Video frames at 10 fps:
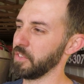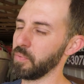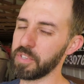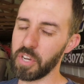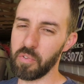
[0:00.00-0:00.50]

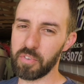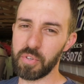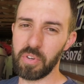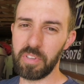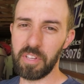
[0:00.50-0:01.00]
switch over
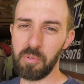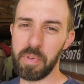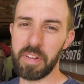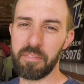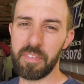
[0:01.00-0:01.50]
to a little
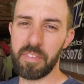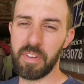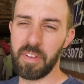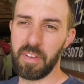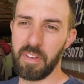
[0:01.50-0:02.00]
bit
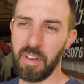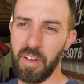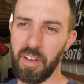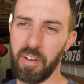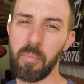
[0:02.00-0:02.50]

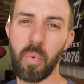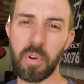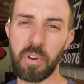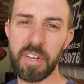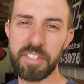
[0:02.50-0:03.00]
more
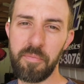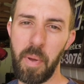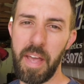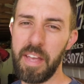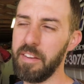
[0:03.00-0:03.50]
aggressive
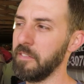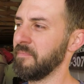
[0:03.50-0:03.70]
pad,